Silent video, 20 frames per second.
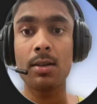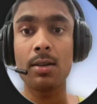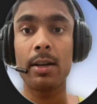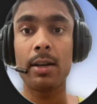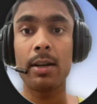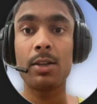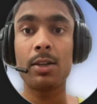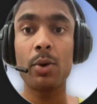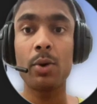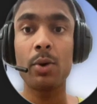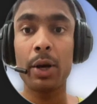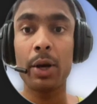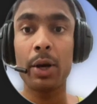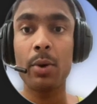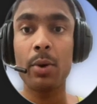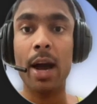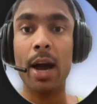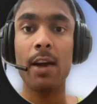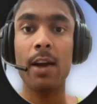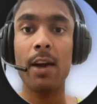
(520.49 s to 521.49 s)
is going
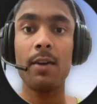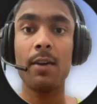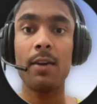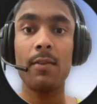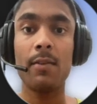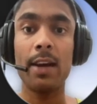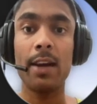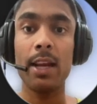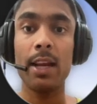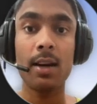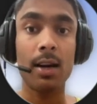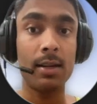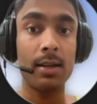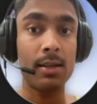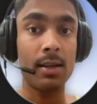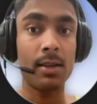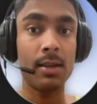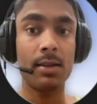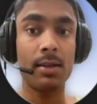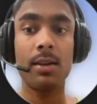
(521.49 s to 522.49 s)
to have a very
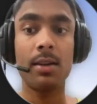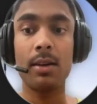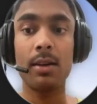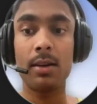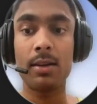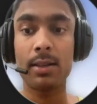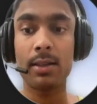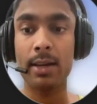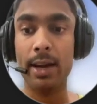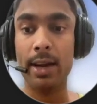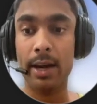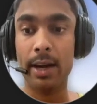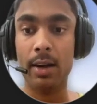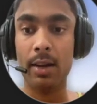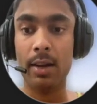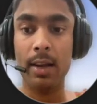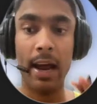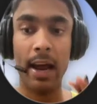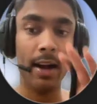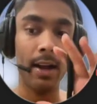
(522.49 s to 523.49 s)
consistent
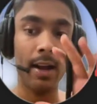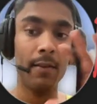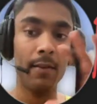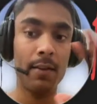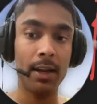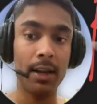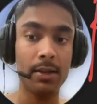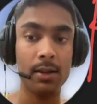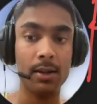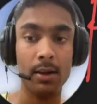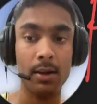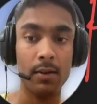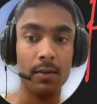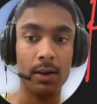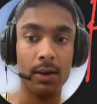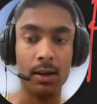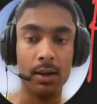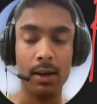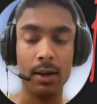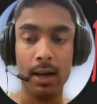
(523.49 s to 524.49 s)
state at every
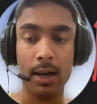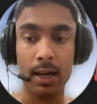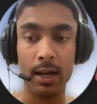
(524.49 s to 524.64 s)
server,